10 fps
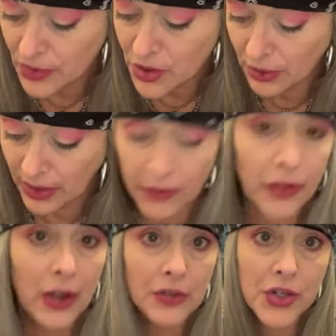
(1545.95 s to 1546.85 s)
to
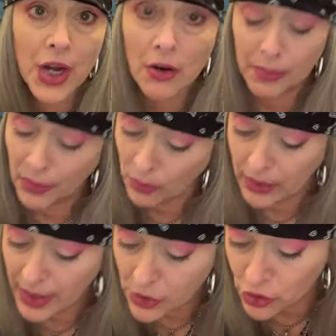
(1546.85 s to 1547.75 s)
leave terrible
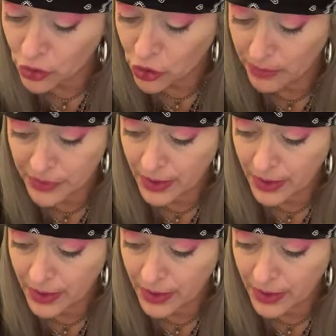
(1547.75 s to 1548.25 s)
relationships